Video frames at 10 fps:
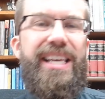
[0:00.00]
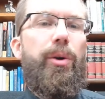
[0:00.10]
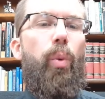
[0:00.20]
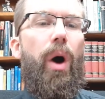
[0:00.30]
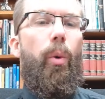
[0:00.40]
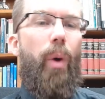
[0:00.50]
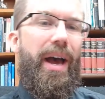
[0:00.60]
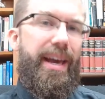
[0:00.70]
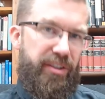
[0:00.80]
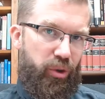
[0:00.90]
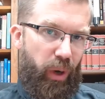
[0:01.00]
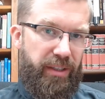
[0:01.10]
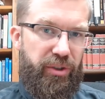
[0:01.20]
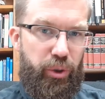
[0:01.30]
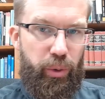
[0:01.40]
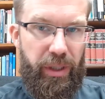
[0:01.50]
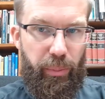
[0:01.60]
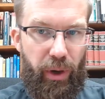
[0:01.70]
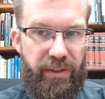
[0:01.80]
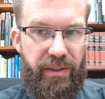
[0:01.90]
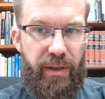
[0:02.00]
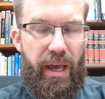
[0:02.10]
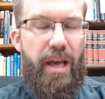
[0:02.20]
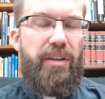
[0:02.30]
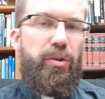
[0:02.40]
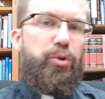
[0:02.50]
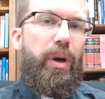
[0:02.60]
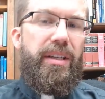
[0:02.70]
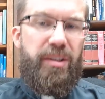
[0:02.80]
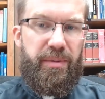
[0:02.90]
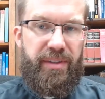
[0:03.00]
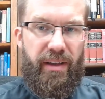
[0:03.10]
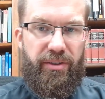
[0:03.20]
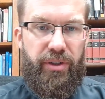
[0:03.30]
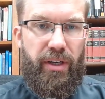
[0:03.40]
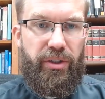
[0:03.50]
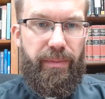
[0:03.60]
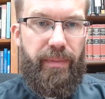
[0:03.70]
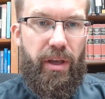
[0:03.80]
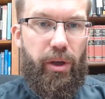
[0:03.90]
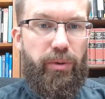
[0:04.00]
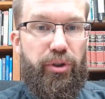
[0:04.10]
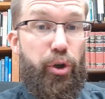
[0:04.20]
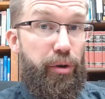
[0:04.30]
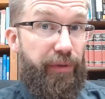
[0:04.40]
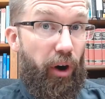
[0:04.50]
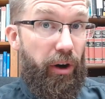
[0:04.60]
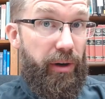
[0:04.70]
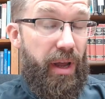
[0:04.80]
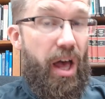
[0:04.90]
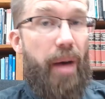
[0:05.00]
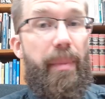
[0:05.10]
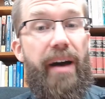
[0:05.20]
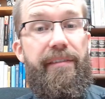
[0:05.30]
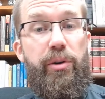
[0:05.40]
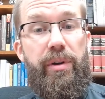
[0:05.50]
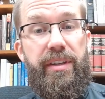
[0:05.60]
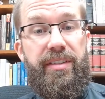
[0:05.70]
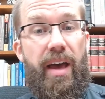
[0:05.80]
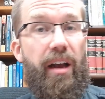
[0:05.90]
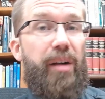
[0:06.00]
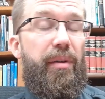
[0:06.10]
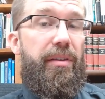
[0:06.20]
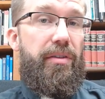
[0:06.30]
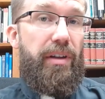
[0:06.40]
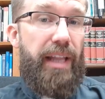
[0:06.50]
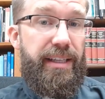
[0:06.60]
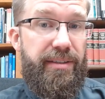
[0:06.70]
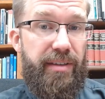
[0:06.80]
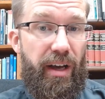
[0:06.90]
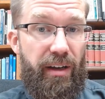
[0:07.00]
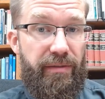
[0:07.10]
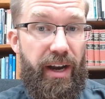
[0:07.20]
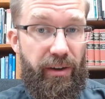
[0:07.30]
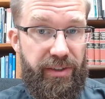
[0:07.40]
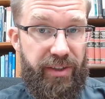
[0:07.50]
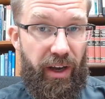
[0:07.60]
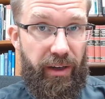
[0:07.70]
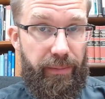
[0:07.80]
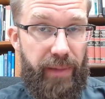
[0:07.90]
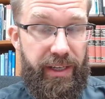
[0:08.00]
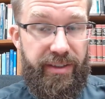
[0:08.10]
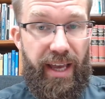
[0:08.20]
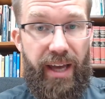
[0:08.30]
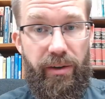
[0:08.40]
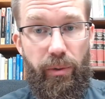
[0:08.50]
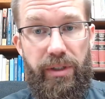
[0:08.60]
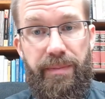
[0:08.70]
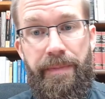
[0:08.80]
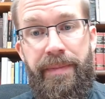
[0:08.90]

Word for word: In what way is Christ truly present? So transubstantiation goes too far by viewing the sacrament through the lens of Aristotle and his categories.